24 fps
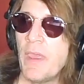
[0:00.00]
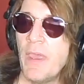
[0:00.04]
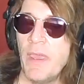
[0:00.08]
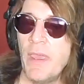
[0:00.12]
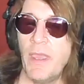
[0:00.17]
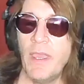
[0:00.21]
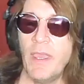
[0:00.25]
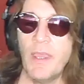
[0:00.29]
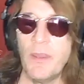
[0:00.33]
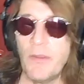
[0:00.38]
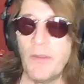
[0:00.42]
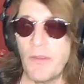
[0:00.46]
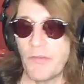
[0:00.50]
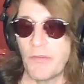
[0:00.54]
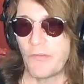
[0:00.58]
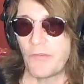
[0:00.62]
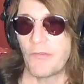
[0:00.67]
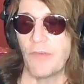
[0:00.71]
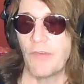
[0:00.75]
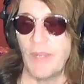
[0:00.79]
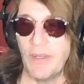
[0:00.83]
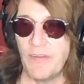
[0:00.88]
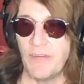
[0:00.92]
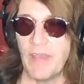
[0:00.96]

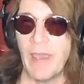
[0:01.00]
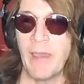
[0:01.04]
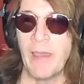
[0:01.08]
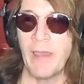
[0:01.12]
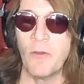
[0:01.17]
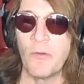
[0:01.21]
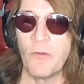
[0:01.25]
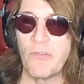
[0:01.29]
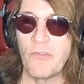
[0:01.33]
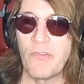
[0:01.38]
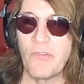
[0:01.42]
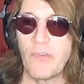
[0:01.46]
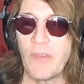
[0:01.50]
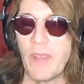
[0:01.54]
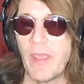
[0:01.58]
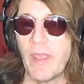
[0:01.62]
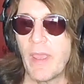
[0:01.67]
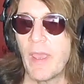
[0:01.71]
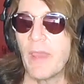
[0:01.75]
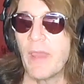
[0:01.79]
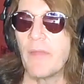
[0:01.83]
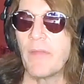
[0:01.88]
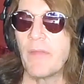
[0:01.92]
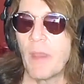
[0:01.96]
industry towns
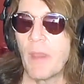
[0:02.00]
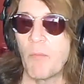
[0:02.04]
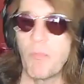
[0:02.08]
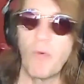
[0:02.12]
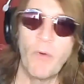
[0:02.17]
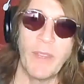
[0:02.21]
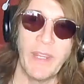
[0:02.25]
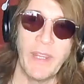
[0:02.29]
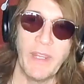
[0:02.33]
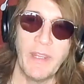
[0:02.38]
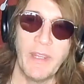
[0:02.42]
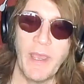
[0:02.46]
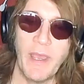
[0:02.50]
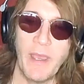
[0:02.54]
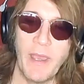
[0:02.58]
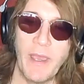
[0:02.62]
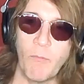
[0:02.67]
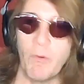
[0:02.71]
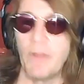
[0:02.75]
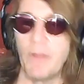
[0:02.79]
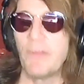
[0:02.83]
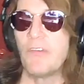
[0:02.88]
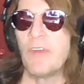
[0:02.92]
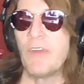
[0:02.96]
at that point yet,
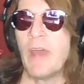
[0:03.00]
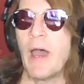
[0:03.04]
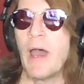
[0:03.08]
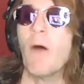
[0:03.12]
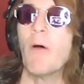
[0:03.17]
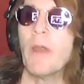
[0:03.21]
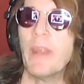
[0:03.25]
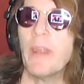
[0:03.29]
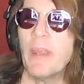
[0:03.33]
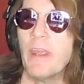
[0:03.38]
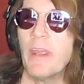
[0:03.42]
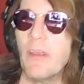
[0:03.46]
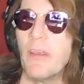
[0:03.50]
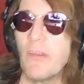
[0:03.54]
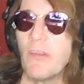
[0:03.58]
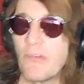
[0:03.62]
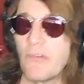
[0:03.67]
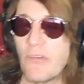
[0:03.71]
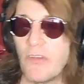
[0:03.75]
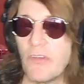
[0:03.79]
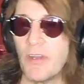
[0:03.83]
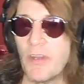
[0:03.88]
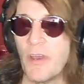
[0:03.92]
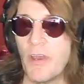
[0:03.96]
which now it
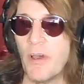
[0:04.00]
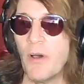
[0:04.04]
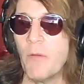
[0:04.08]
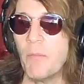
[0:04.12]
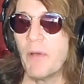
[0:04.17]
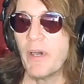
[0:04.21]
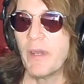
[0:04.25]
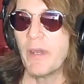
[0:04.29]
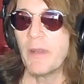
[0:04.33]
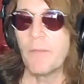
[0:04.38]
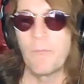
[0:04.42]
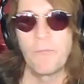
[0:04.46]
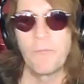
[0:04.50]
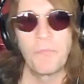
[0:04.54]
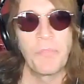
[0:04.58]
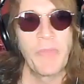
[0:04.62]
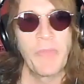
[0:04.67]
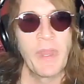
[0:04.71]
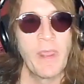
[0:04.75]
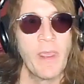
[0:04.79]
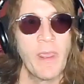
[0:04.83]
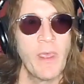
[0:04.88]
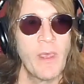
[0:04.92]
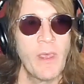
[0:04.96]
is, but
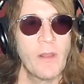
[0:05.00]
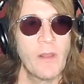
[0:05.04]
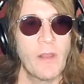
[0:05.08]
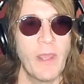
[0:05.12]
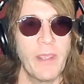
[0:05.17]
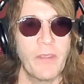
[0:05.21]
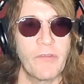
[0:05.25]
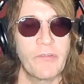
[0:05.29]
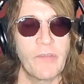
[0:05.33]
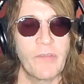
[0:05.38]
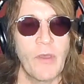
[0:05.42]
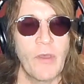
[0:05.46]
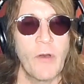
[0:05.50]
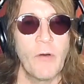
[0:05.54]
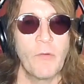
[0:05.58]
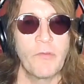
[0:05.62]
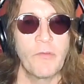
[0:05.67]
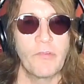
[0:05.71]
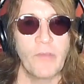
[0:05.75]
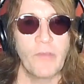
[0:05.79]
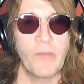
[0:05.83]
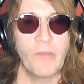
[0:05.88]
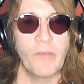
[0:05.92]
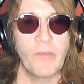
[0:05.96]
like,
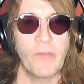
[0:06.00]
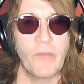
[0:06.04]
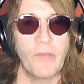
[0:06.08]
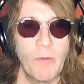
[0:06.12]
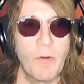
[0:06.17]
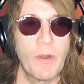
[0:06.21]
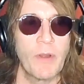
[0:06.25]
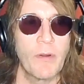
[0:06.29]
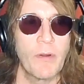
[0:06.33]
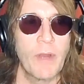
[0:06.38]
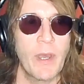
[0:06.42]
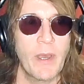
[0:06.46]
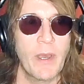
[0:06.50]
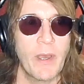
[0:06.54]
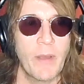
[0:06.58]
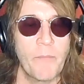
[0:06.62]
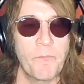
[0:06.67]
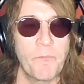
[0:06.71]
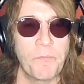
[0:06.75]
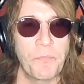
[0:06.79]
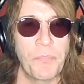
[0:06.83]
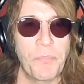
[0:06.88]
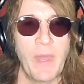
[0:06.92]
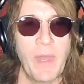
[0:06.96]
so we were
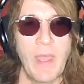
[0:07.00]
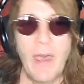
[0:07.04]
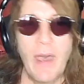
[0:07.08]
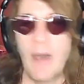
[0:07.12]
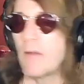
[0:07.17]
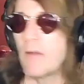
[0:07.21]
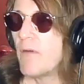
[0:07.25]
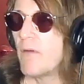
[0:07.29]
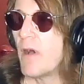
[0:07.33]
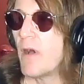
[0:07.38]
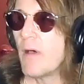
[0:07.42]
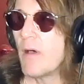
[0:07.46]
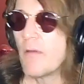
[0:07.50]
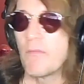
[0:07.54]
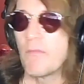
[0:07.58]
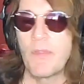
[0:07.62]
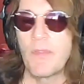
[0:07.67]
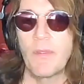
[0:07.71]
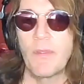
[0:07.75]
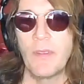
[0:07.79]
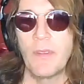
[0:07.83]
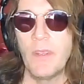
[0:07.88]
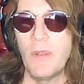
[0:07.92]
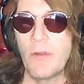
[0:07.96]
out of
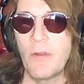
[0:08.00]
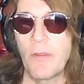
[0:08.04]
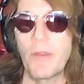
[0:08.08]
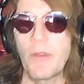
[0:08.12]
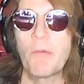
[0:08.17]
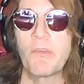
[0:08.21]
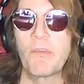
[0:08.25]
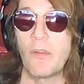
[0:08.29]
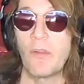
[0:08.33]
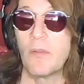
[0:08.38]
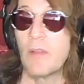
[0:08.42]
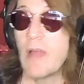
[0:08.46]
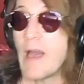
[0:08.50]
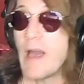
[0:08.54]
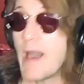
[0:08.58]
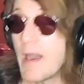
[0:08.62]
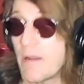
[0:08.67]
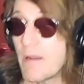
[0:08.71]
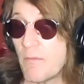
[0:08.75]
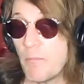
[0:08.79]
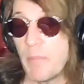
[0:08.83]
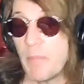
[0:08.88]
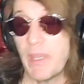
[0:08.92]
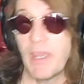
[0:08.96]
all, there was a lot
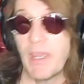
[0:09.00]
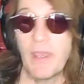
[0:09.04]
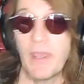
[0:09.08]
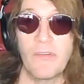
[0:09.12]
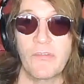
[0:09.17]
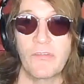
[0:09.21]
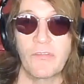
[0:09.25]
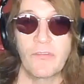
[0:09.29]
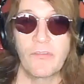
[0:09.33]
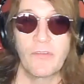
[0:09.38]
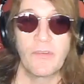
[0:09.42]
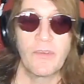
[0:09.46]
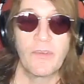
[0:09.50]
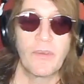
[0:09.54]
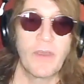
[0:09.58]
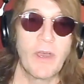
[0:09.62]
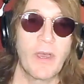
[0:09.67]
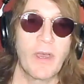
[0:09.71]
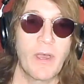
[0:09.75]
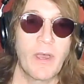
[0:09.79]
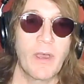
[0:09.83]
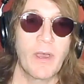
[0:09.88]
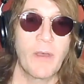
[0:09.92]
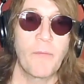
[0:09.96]
of bands
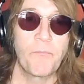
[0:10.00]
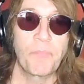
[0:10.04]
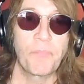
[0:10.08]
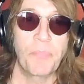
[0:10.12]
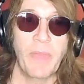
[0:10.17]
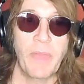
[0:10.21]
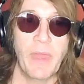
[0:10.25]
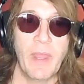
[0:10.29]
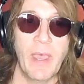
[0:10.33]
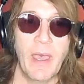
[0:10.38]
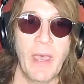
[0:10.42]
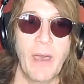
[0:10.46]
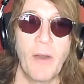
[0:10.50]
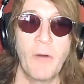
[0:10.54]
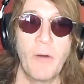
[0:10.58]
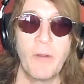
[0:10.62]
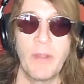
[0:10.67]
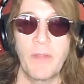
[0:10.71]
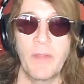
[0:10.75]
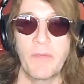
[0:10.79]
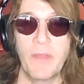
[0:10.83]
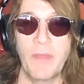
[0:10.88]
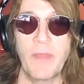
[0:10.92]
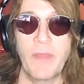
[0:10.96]
out
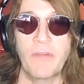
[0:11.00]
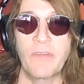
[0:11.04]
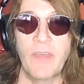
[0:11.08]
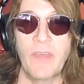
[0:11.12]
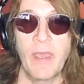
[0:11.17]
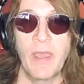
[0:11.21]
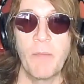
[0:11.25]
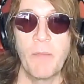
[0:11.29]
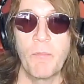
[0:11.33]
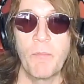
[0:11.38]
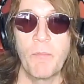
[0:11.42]
at that time.